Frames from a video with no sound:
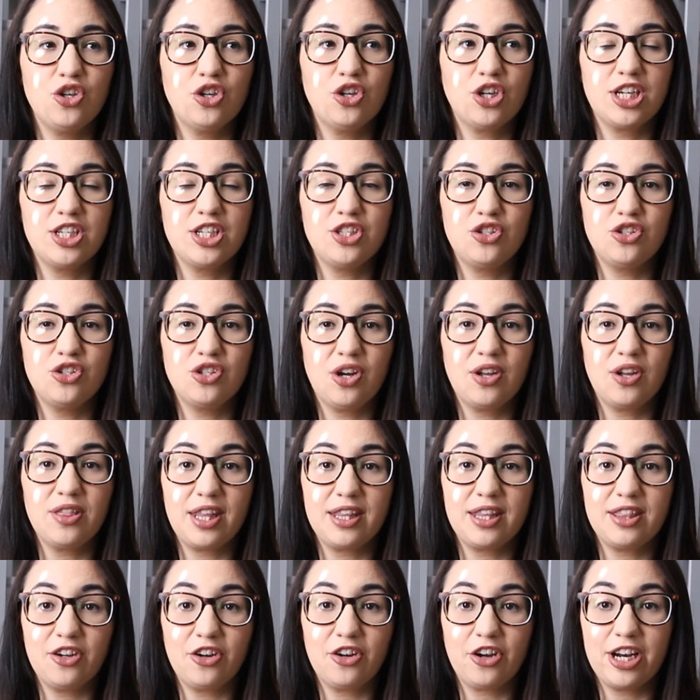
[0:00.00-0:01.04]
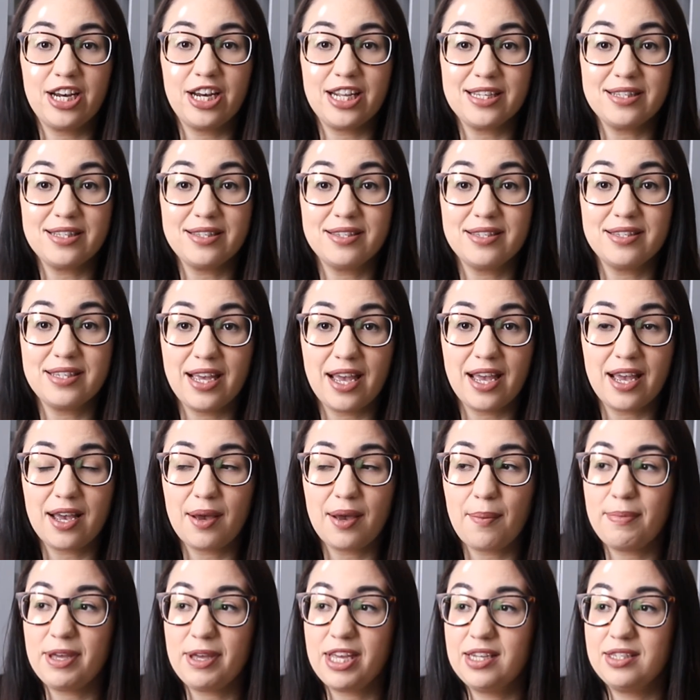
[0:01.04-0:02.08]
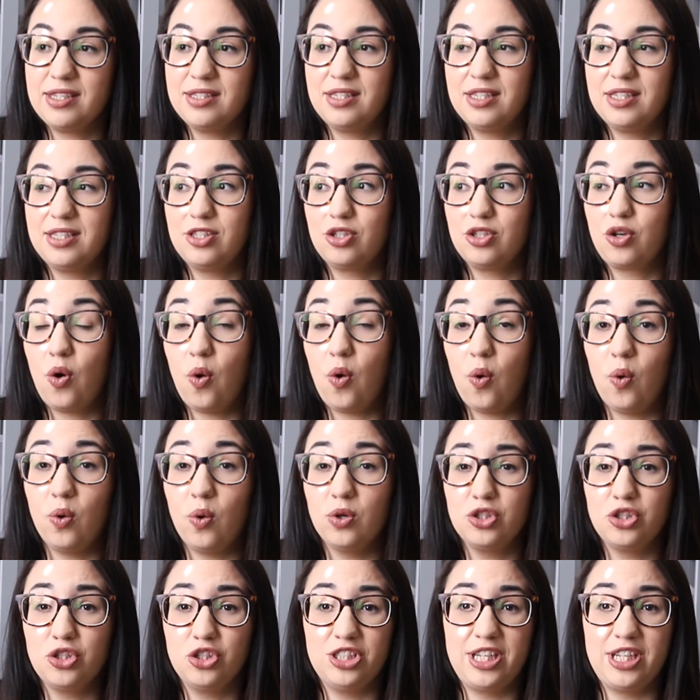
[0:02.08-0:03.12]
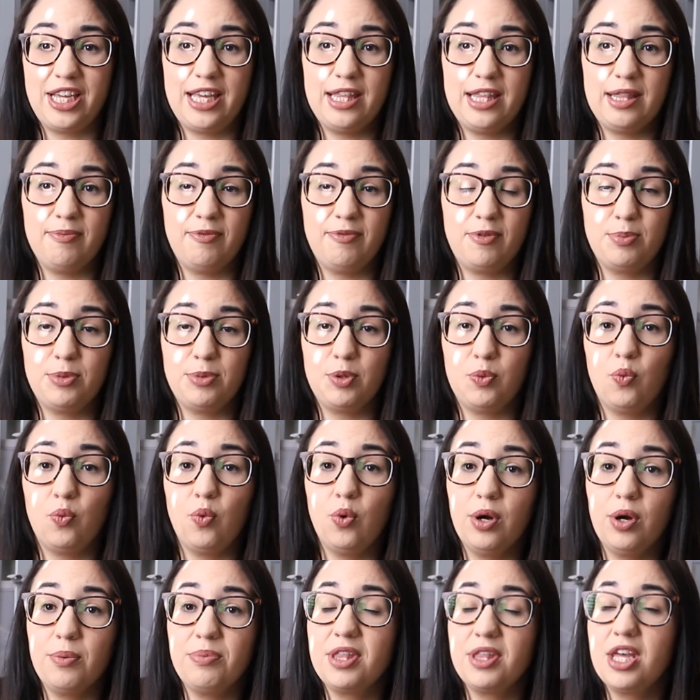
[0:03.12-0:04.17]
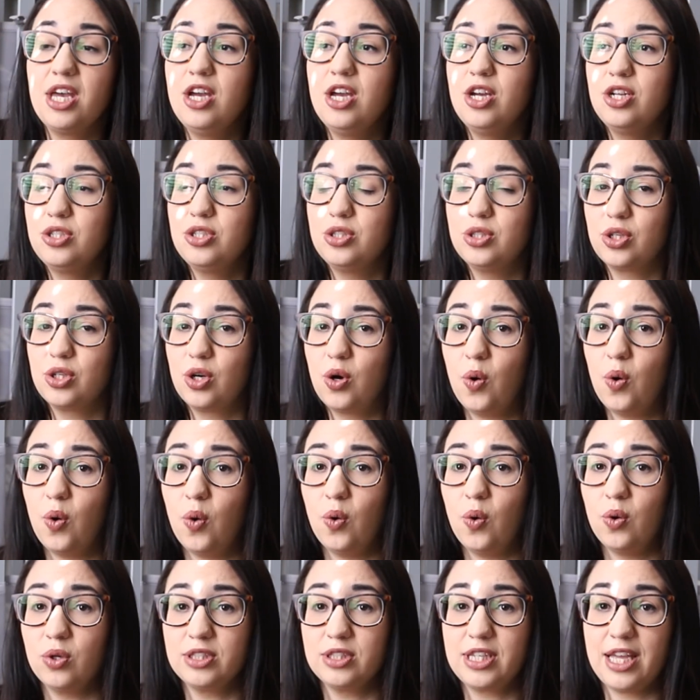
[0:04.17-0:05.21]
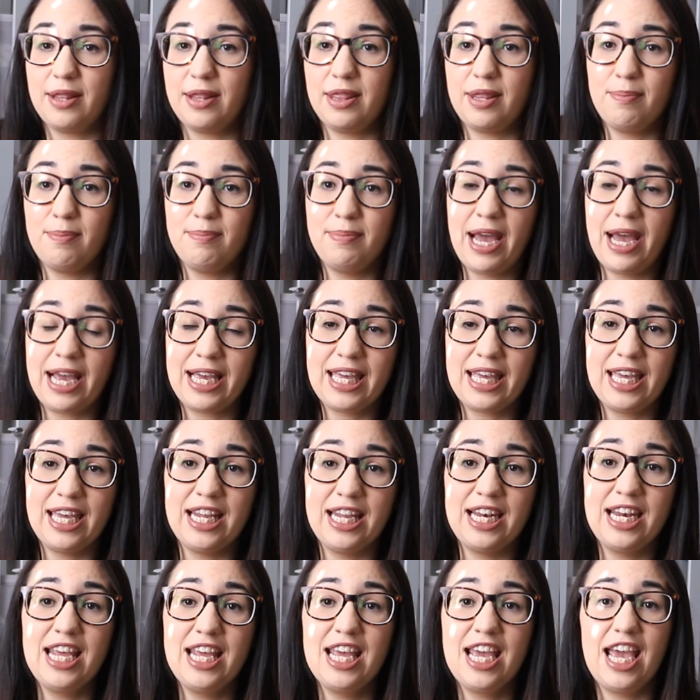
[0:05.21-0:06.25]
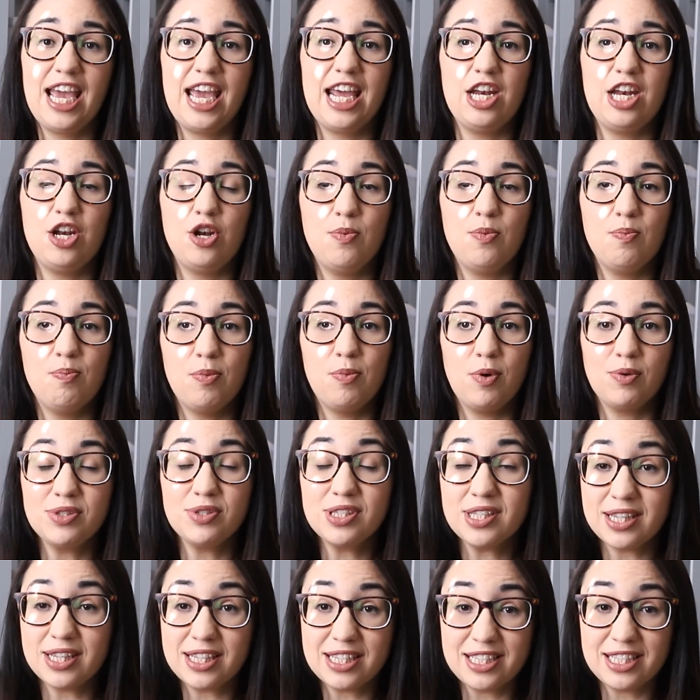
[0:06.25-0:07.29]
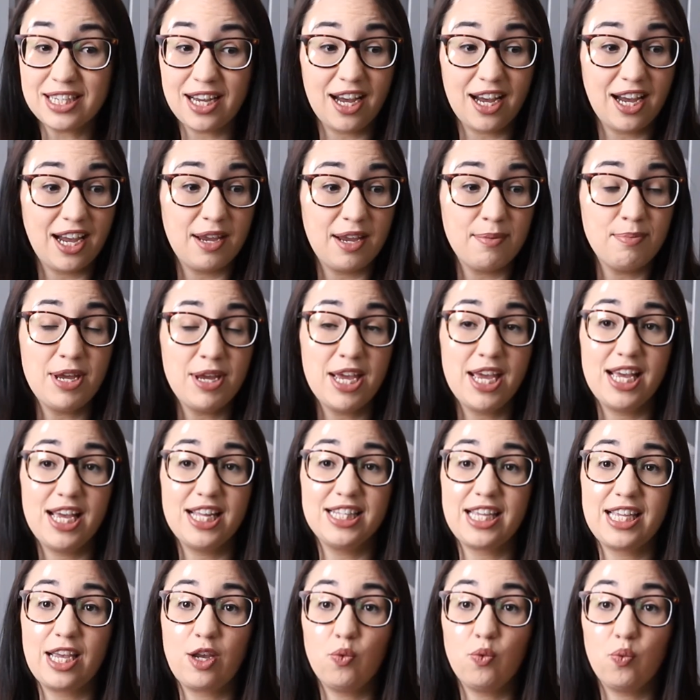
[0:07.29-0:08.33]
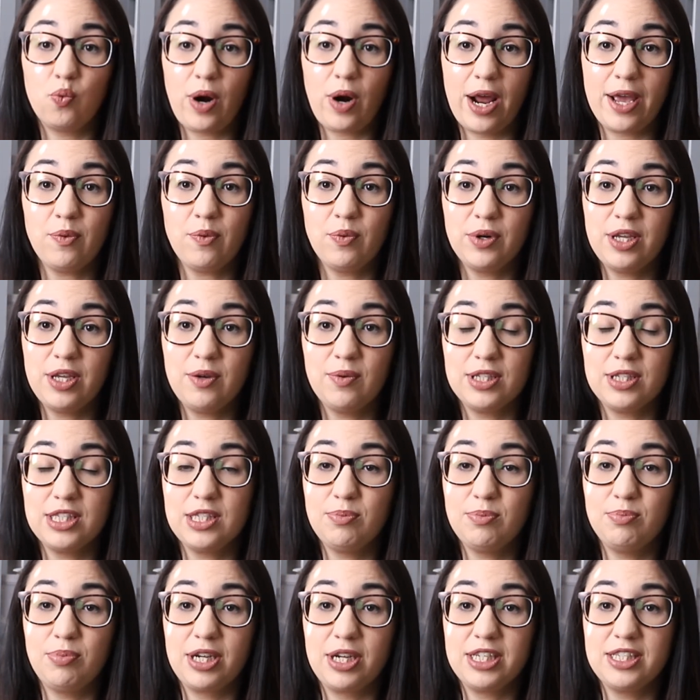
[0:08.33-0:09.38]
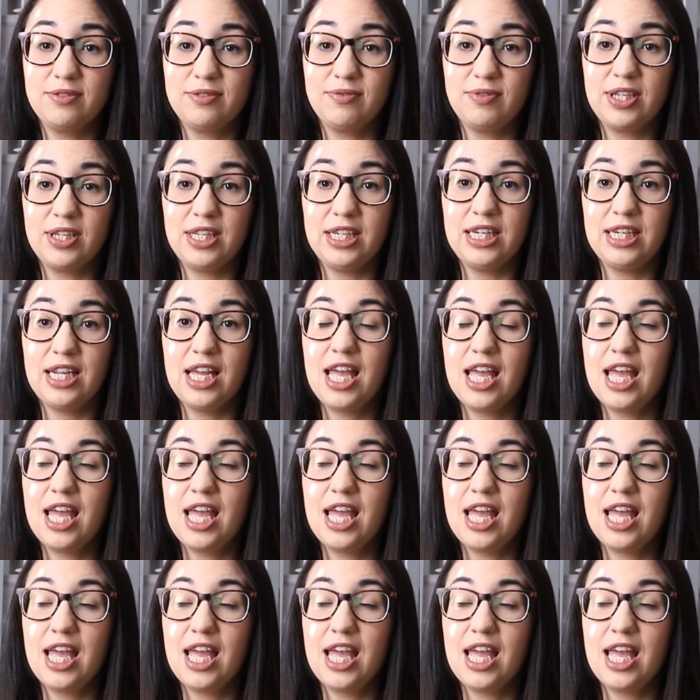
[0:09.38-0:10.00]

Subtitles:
you're concerned that they're gonna get sick because it's cold. You're taking them from the warmth to the cold and then back in. And most of the time, it's like right when he wants to breastfeed,